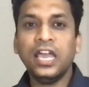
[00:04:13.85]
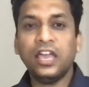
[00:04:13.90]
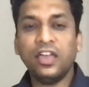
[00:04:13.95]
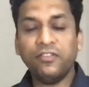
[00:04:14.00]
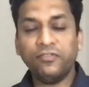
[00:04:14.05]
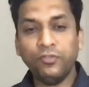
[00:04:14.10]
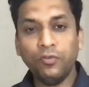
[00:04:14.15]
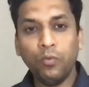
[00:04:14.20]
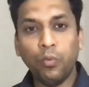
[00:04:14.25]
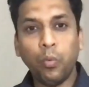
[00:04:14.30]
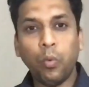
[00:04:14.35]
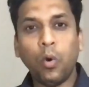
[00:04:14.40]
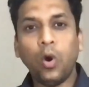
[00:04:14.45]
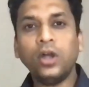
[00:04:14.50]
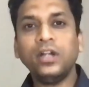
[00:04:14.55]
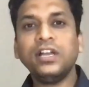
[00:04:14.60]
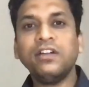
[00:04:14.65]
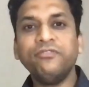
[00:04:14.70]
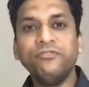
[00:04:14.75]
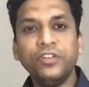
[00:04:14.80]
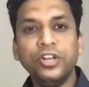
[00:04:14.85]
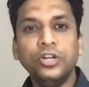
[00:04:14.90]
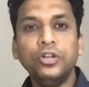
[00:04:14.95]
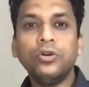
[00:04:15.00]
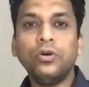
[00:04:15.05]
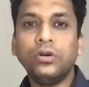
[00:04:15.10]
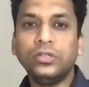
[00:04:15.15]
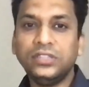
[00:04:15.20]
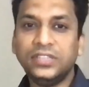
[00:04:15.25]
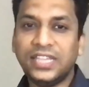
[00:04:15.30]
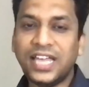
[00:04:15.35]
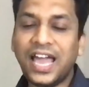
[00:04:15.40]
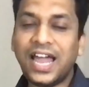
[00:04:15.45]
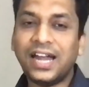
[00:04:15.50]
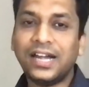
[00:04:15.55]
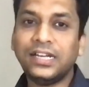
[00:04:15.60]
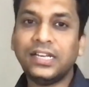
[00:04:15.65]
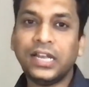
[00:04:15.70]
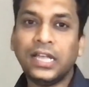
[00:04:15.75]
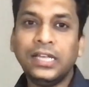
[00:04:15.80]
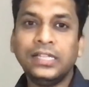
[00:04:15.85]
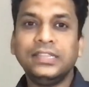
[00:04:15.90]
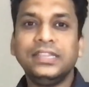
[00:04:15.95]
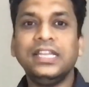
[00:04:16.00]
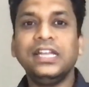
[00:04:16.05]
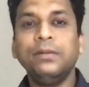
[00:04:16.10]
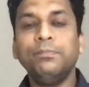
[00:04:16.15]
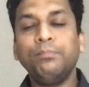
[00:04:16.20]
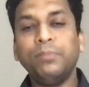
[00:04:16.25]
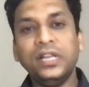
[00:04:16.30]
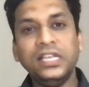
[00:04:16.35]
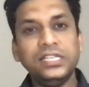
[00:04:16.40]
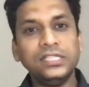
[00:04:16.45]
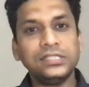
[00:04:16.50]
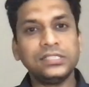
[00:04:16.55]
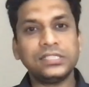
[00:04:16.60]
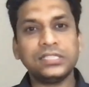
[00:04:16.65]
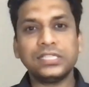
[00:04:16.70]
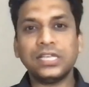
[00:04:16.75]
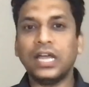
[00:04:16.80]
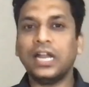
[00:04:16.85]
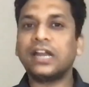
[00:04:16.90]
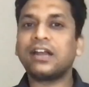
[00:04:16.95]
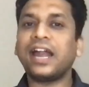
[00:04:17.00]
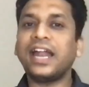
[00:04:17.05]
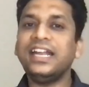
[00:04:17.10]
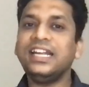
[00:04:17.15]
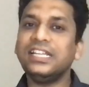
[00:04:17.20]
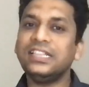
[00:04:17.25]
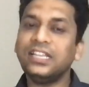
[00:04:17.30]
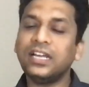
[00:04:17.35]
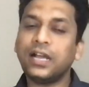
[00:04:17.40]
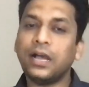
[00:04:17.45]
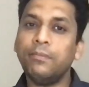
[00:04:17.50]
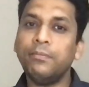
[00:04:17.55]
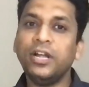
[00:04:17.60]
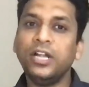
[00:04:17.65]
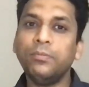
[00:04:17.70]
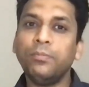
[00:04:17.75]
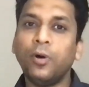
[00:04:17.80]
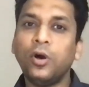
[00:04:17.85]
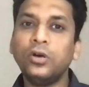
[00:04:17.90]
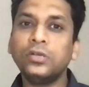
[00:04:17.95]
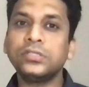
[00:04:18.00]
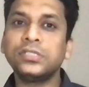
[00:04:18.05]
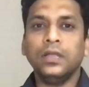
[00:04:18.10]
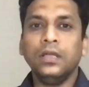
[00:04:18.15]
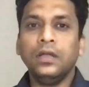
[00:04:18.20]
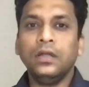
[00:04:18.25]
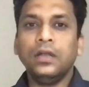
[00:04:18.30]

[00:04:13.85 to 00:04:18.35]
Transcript: If you want a video on that, that, then please write in the comment box.